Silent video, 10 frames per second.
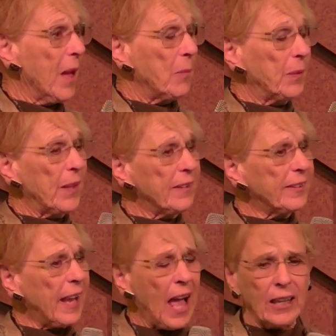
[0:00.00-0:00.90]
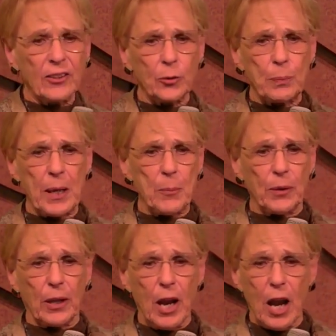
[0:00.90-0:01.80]
But these talented
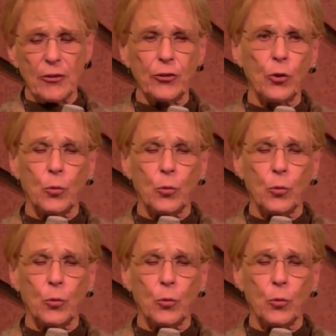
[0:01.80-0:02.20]
people are so